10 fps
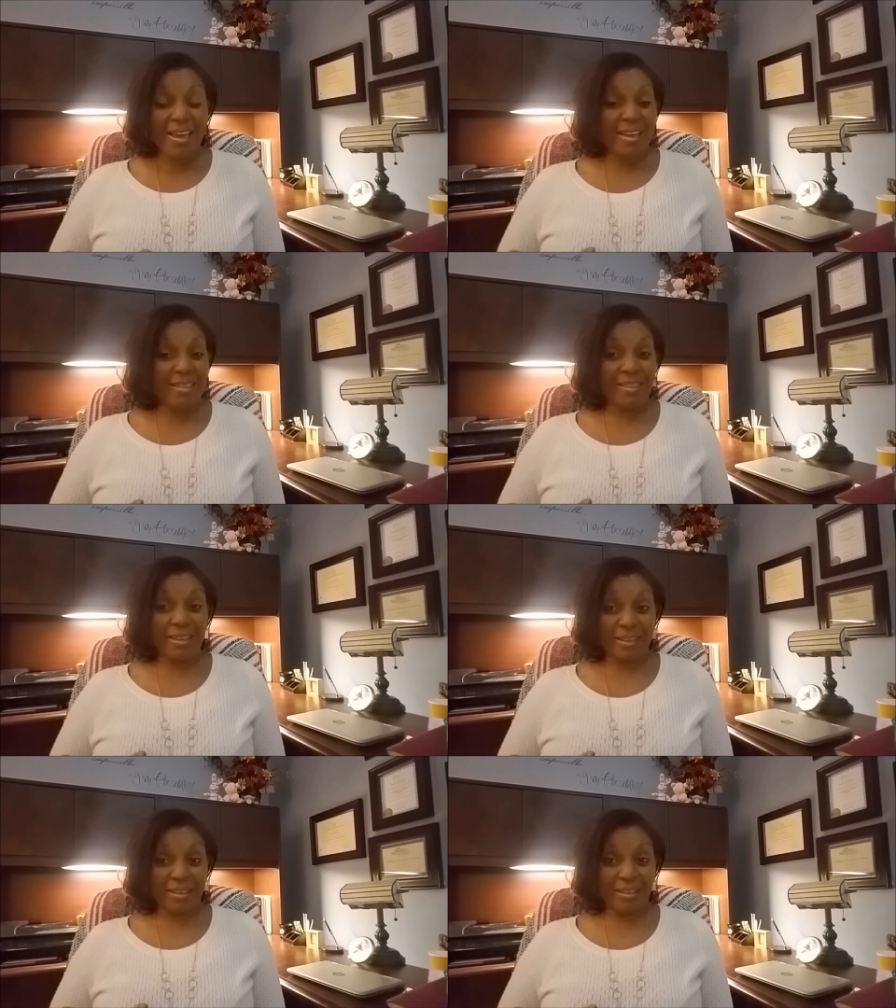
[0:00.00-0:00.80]
and
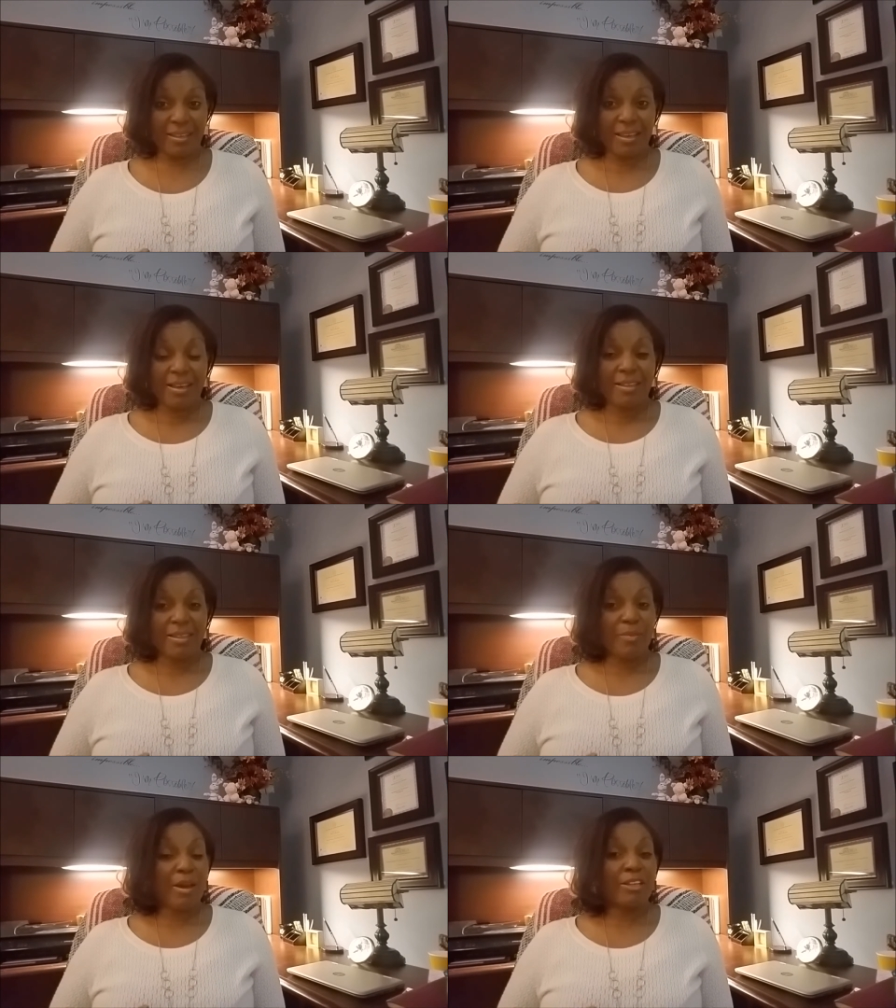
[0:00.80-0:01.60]
then
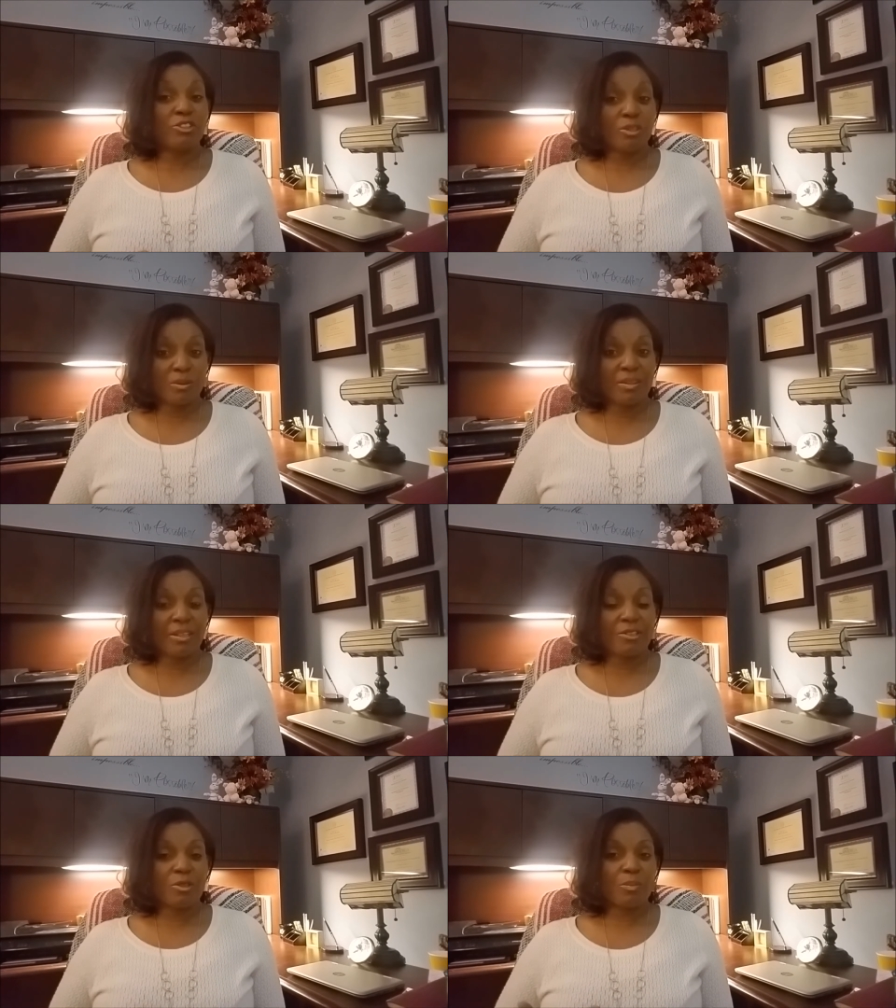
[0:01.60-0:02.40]
they might do
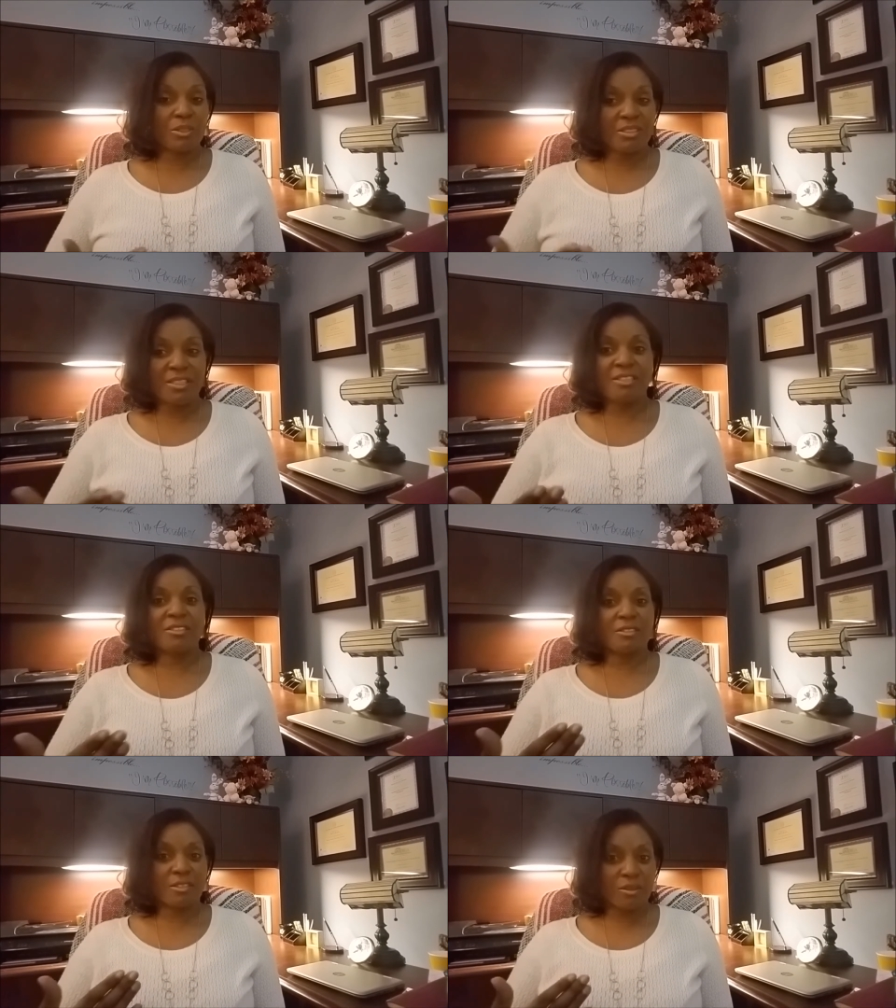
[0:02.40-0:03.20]
things to put
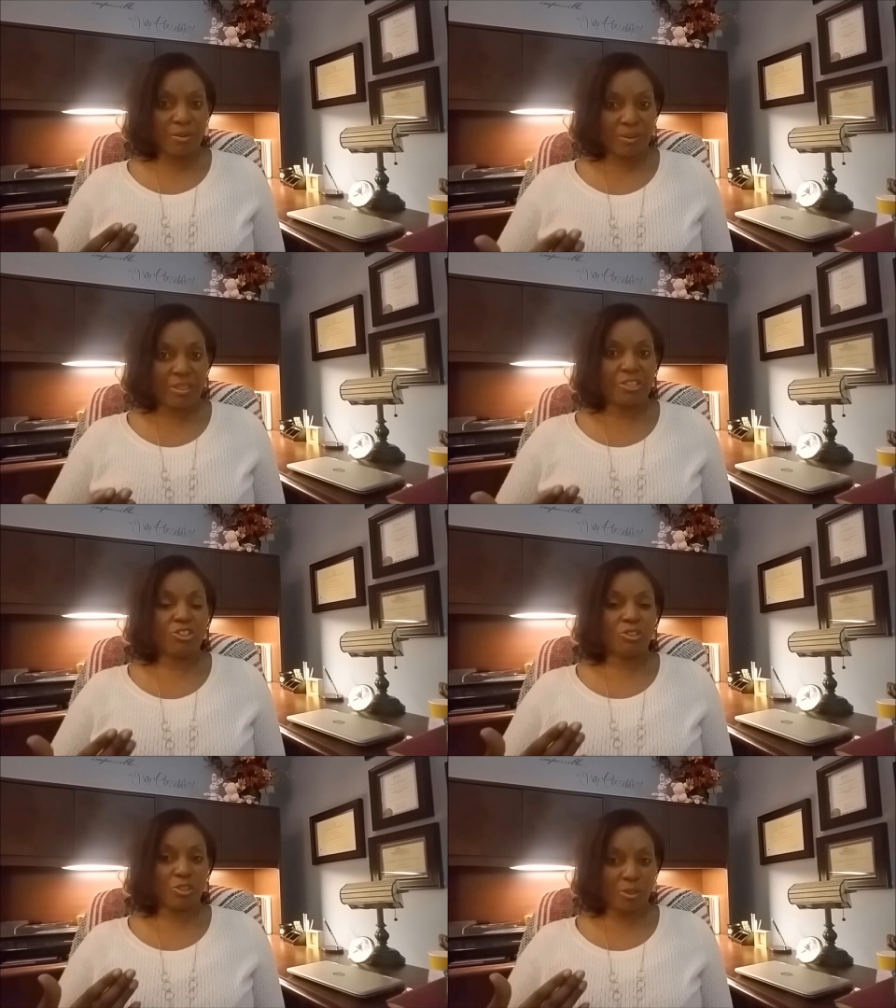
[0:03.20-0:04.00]
distance in the
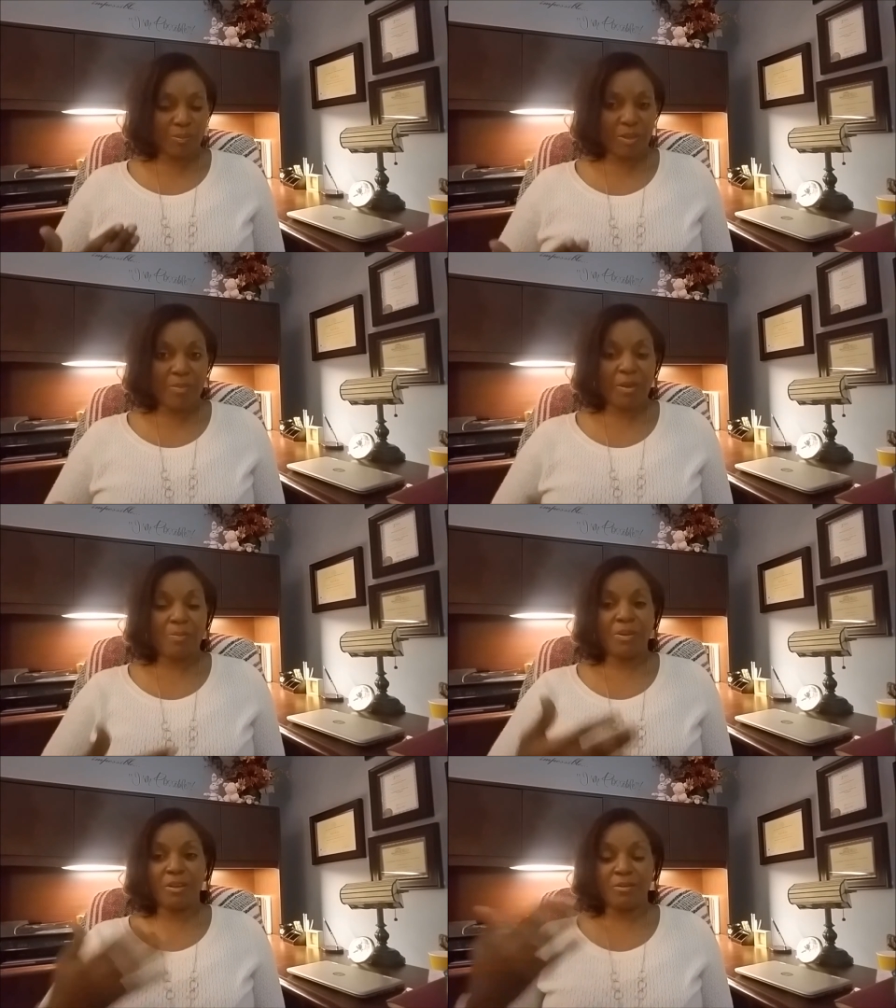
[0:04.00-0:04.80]
relationship. They may
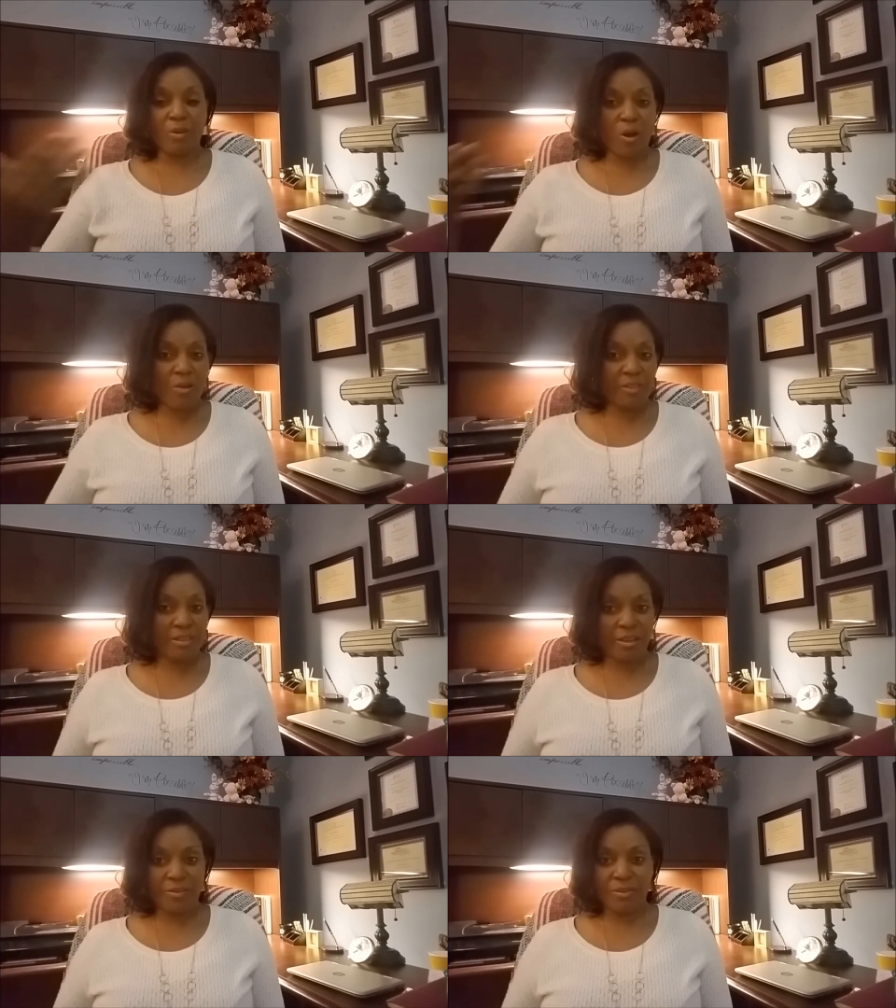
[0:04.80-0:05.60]
be involved
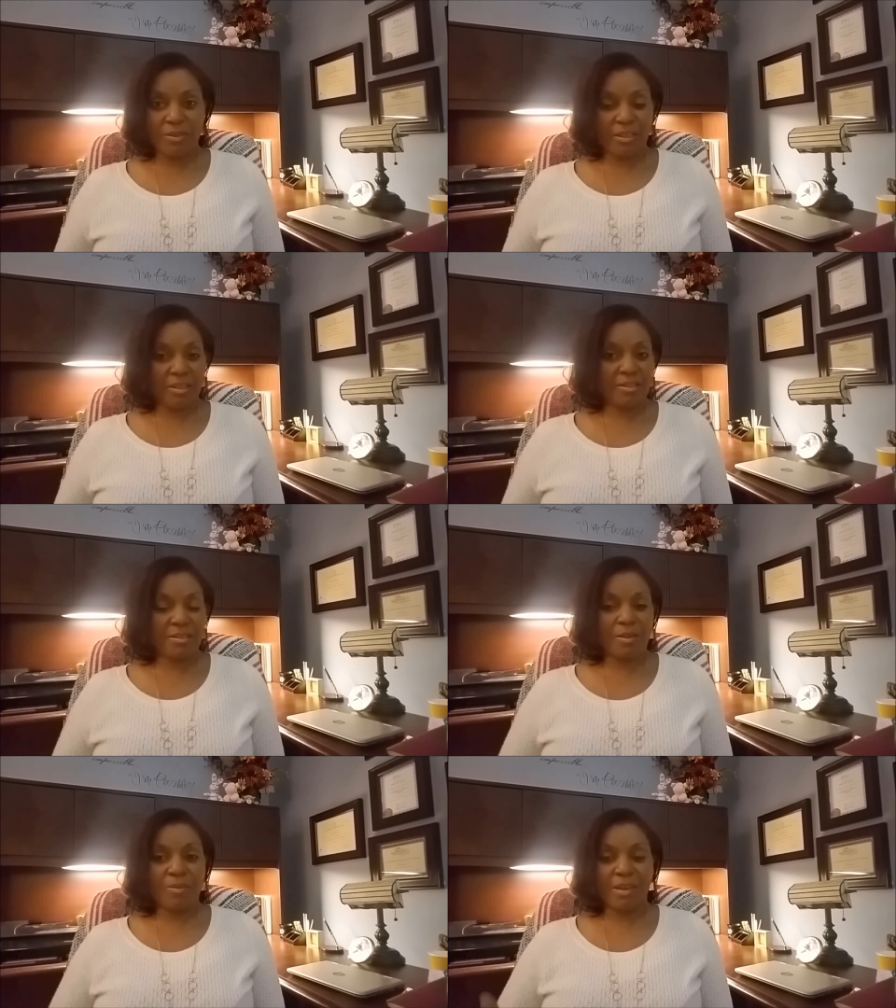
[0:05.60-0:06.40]
in other things.
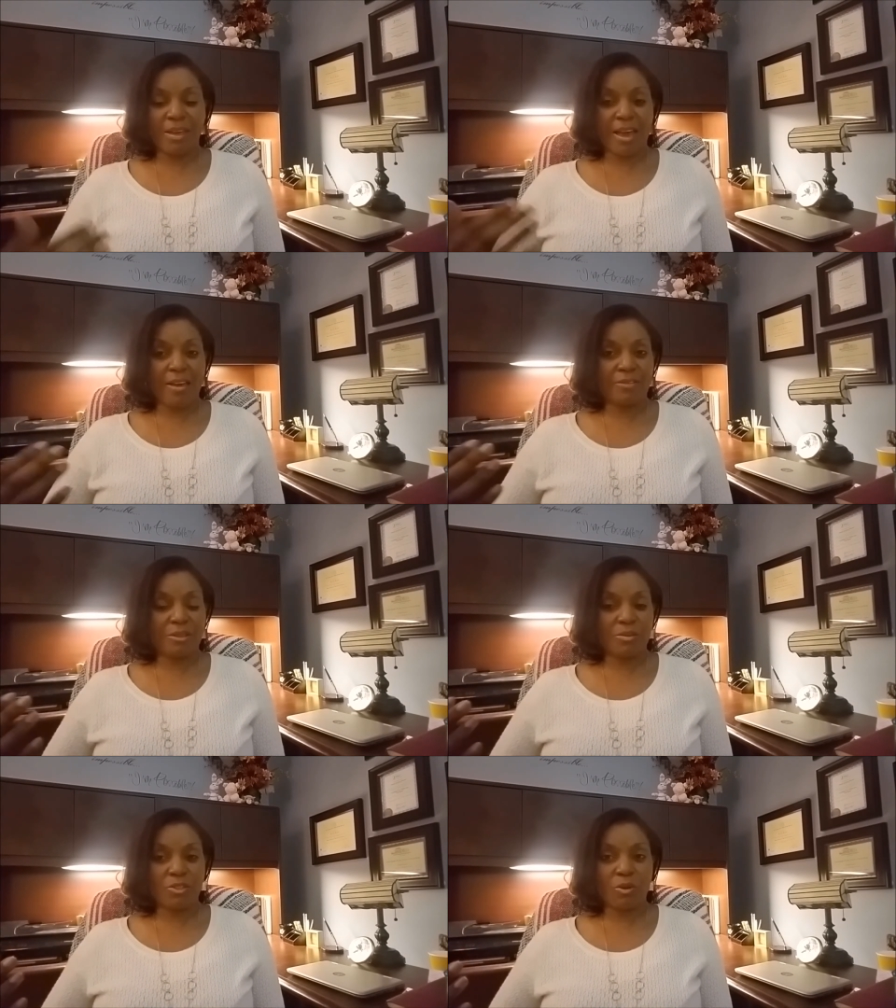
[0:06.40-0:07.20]
They may have
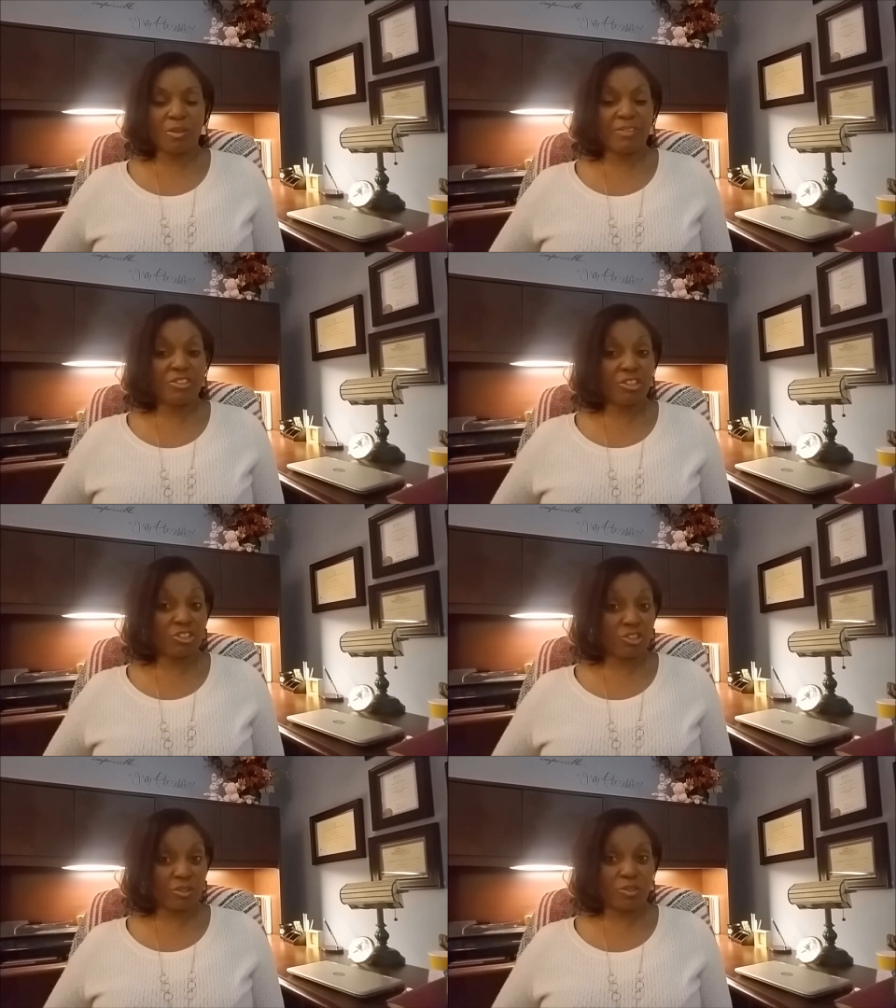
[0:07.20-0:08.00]
some sort of
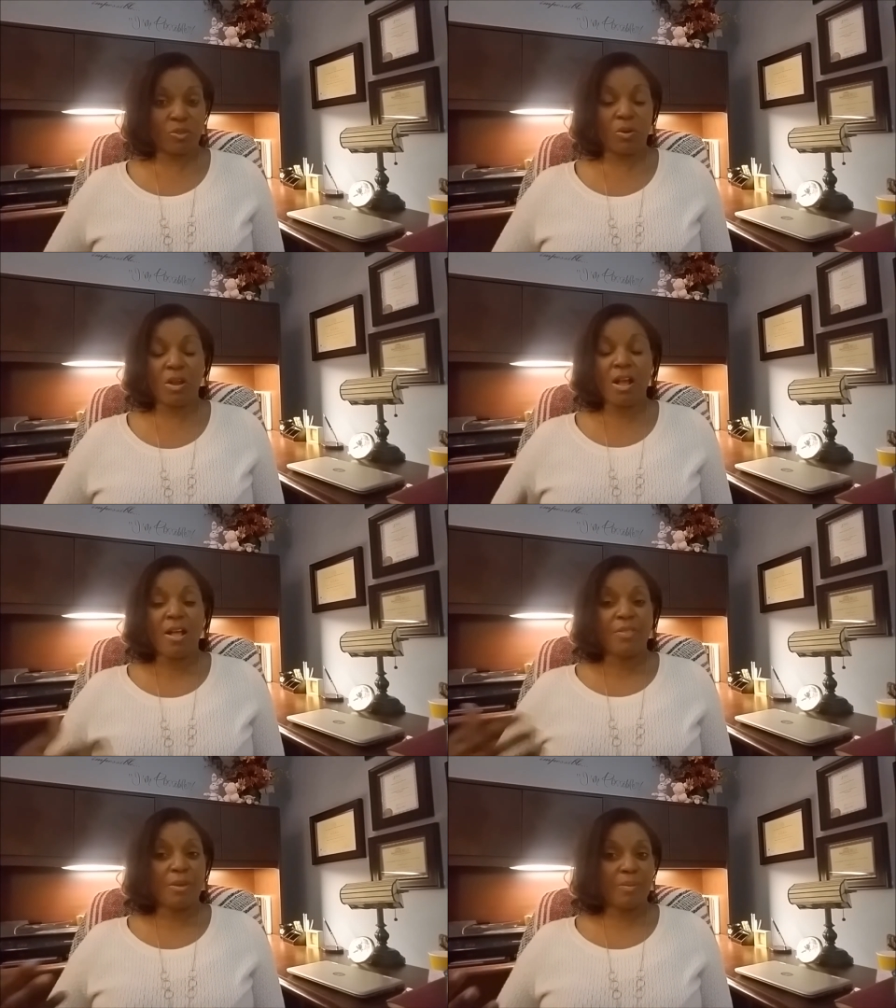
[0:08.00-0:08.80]
addictions, or
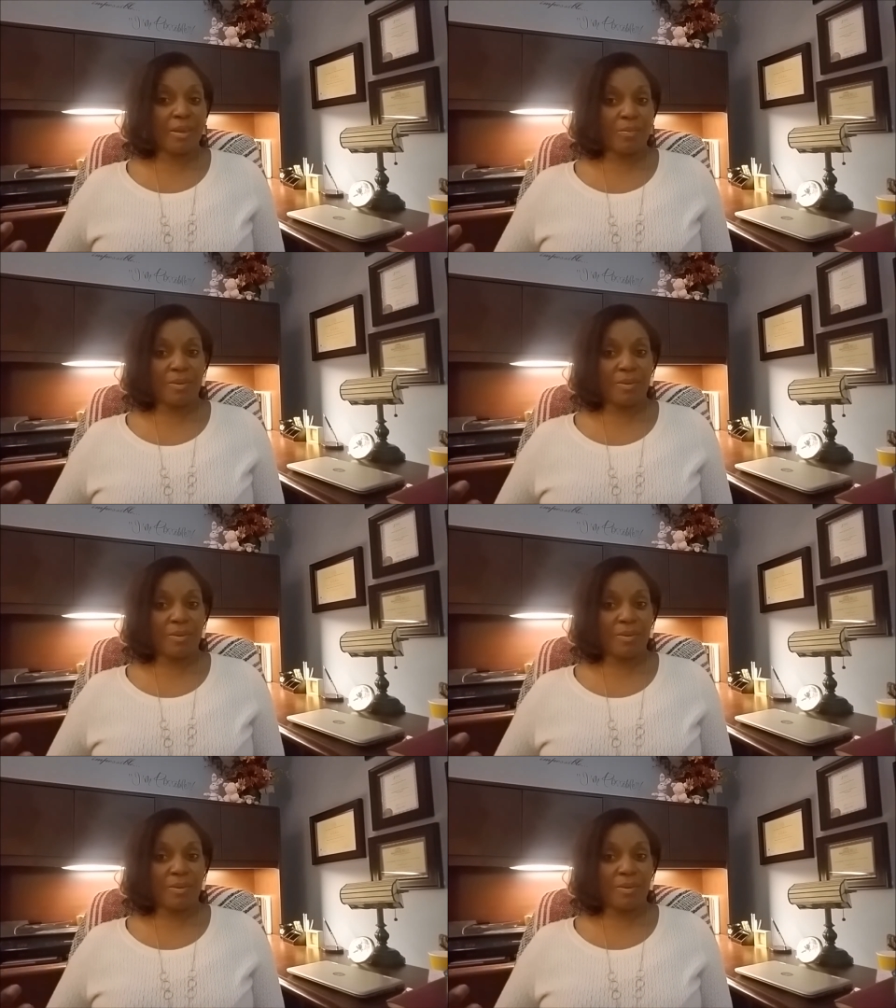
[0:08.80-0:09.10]
they may